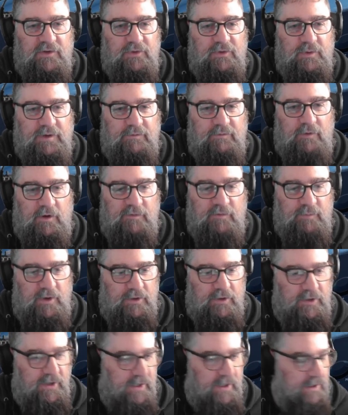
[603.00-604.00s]
25
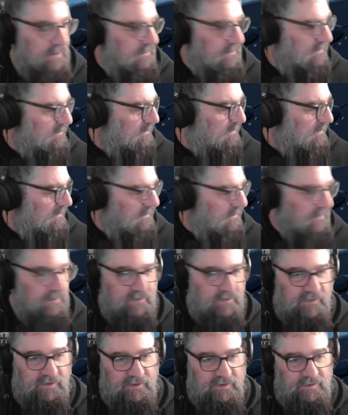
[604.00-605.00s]
mile an hour.
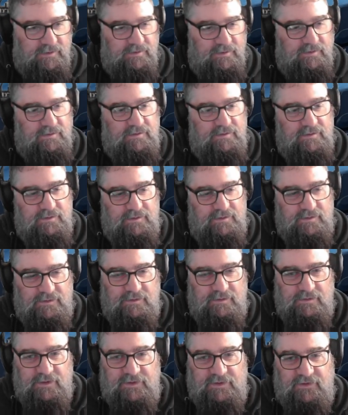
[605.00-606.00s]
So
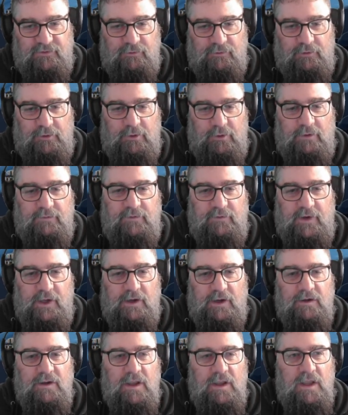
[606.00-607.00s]
let's throttle off
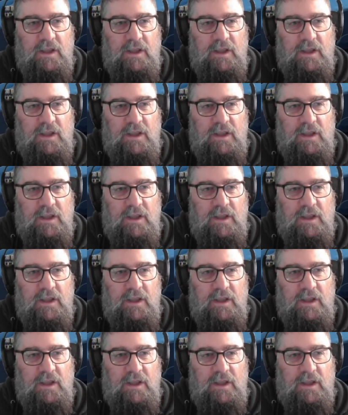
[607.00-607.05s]
now.